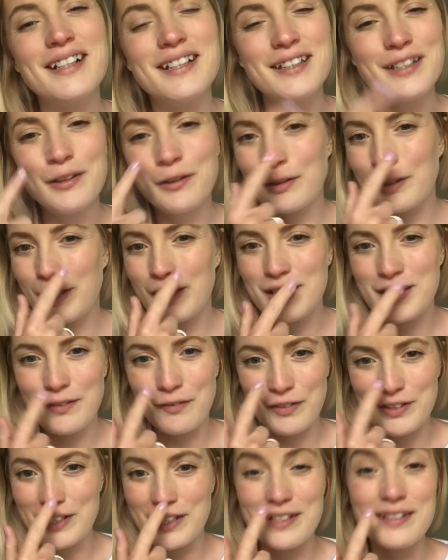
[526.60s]
The only
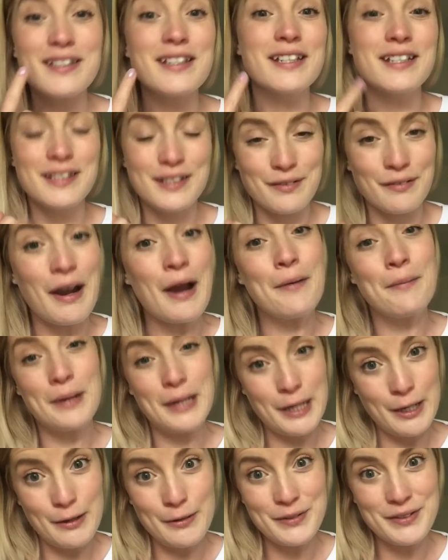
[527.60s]
difference I see is around
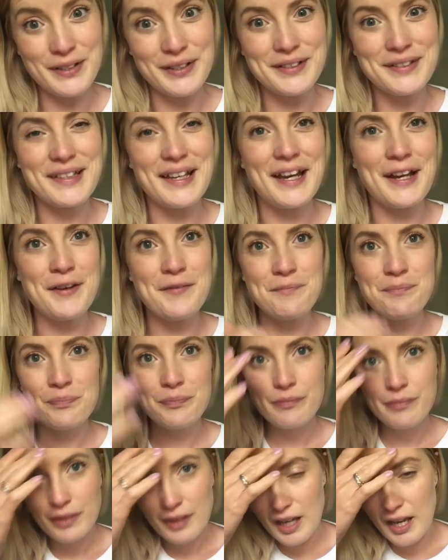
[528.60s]
my nose, I'll say.
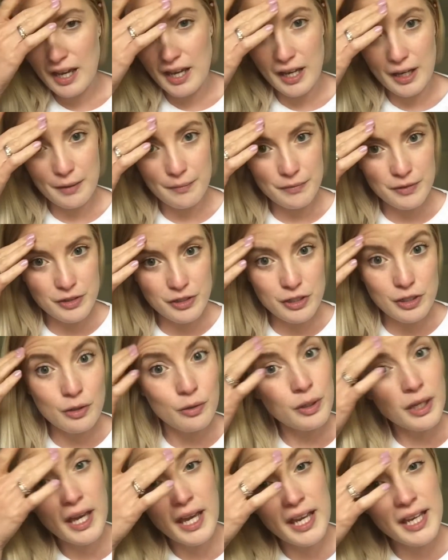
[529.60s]
There's
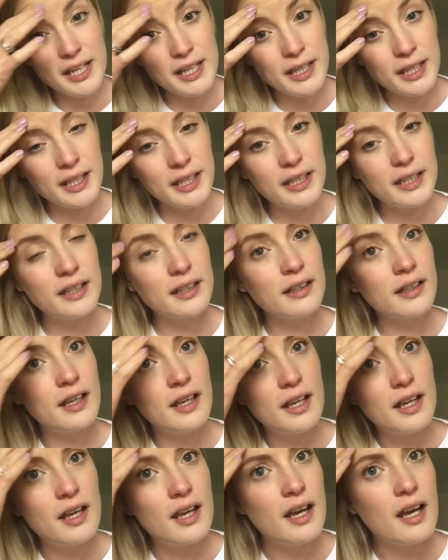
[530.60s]
no
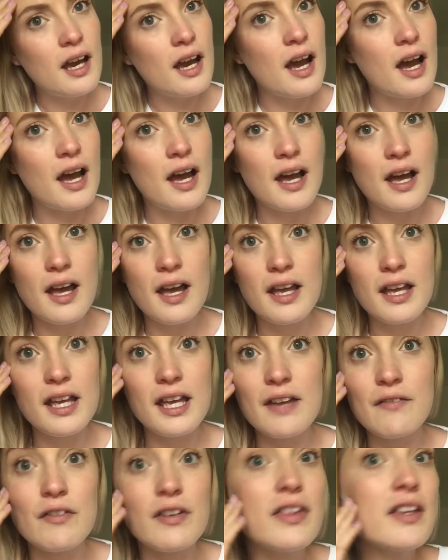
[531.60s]
caking.
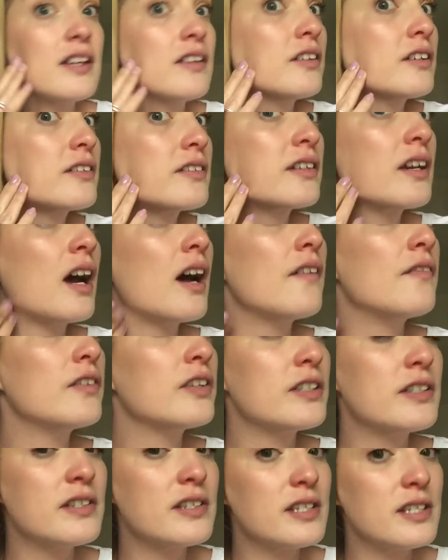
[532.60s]
Everything looks
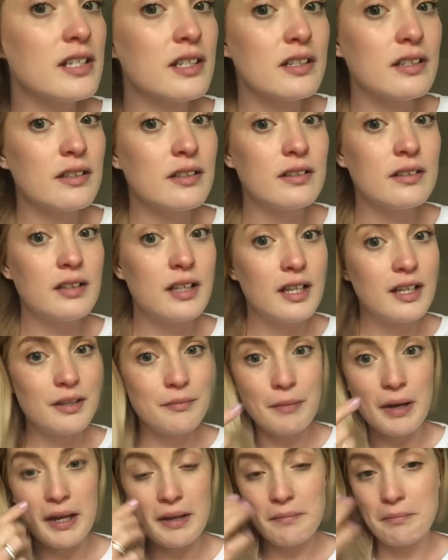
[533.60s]
covered still.
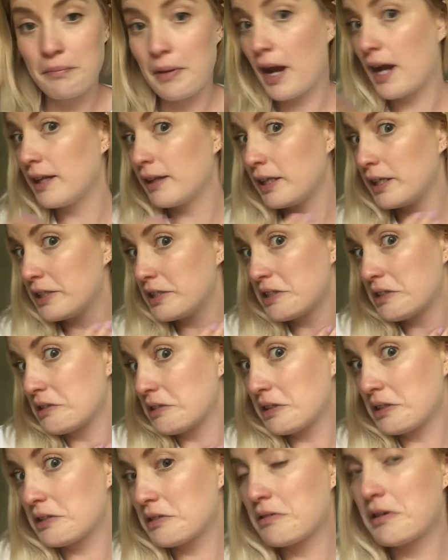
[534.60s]
My highlight
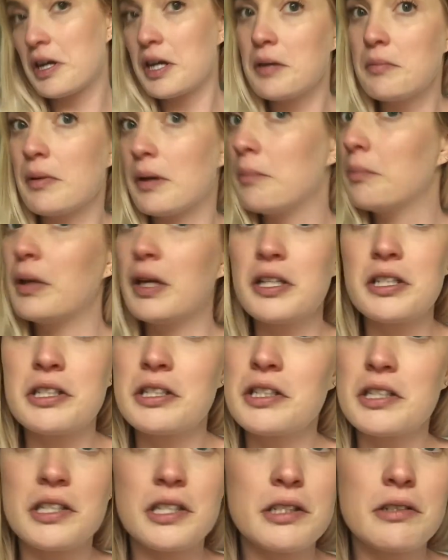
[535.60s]
still looks great. My blush
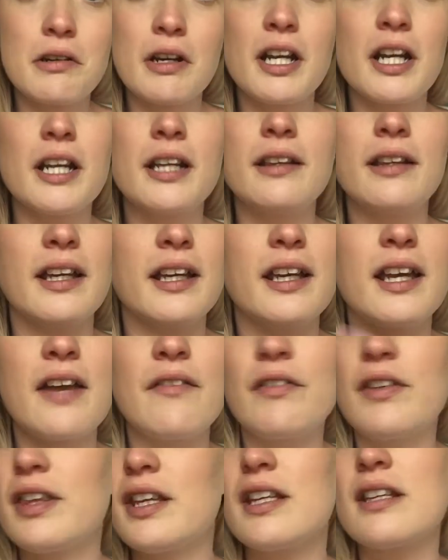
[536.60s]
looks great. Like,
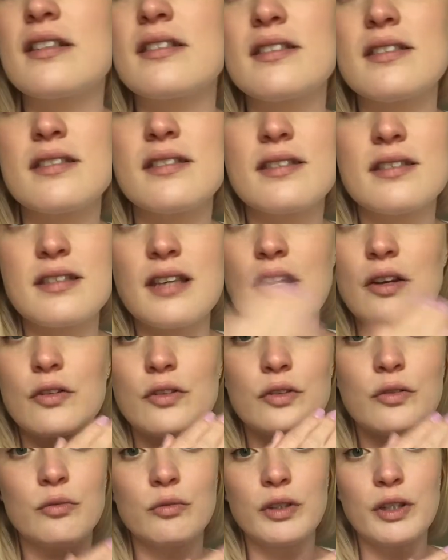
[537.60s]
everything's
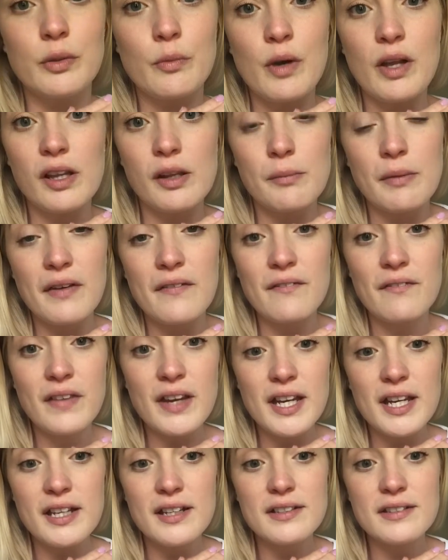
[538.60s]
settled really well on my
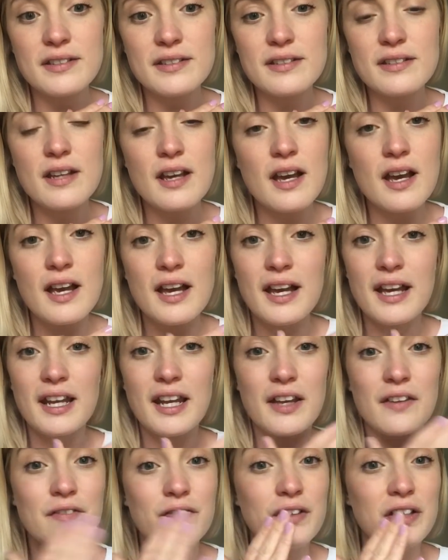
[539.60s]
face,
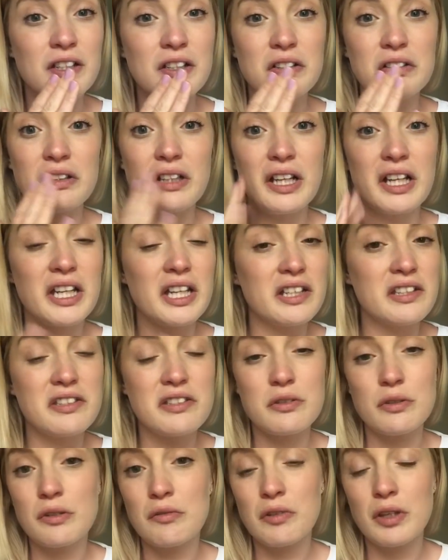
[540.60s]
and I feel like it's
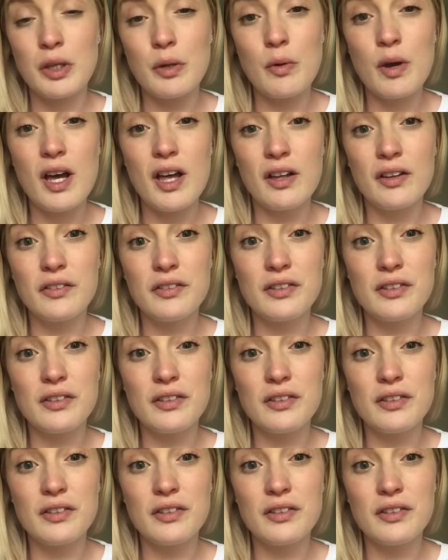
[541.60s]
doing really well.